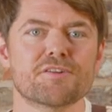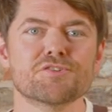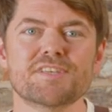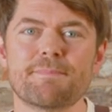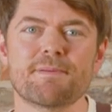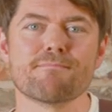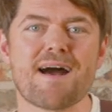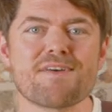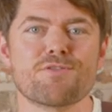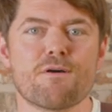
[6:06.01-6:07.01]
just keep in
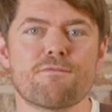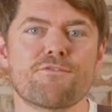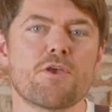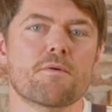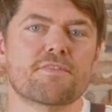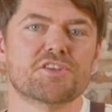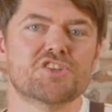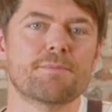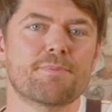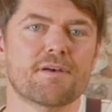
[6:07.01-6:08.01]
mind that a few of the
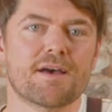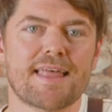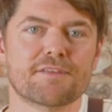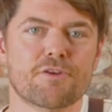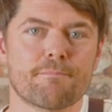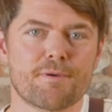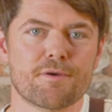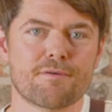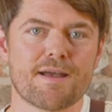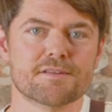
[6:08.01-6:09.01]
cheaper electric
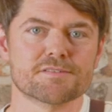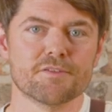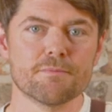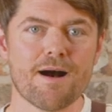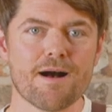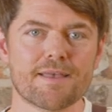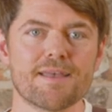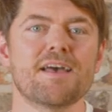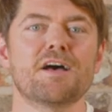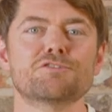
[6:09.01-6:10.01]
burr grinders on the market